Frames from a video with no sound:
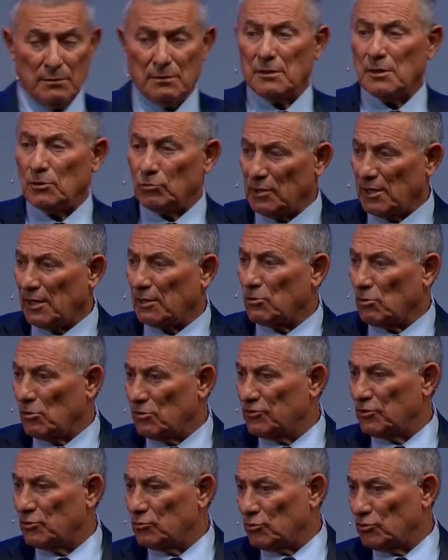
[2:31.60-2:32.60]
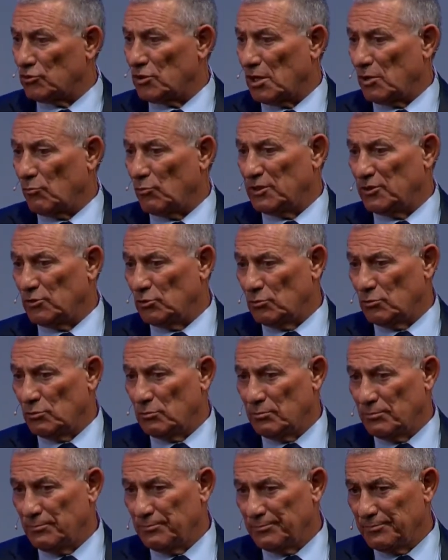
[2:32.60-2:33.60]
I would like also to share with you
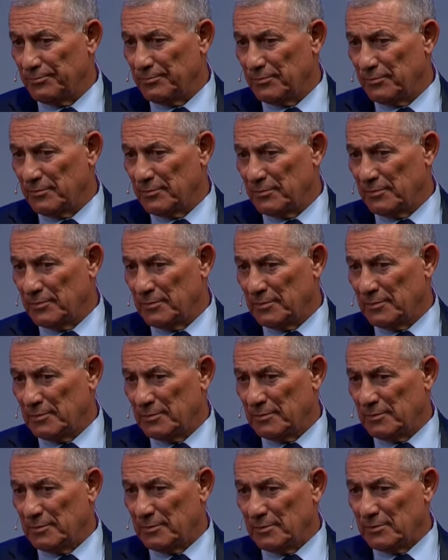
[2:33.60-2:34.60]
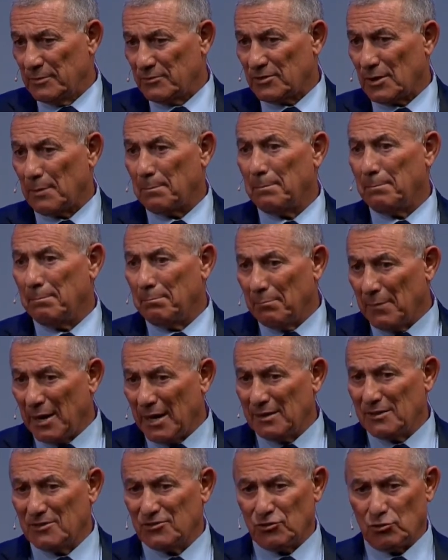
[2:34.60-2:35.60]
some
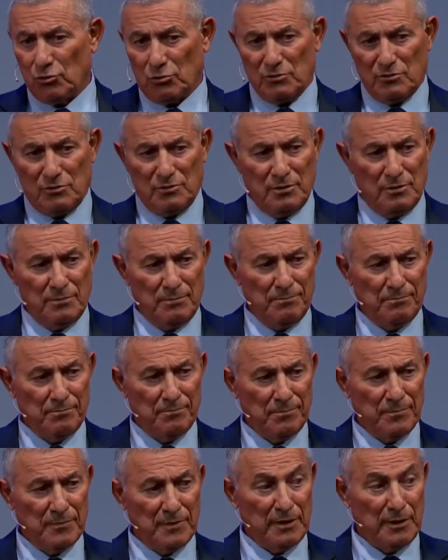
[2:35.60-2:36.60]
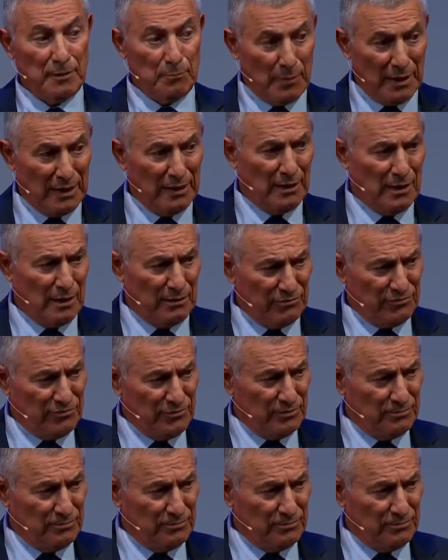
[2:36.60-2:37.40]
milestones in my life.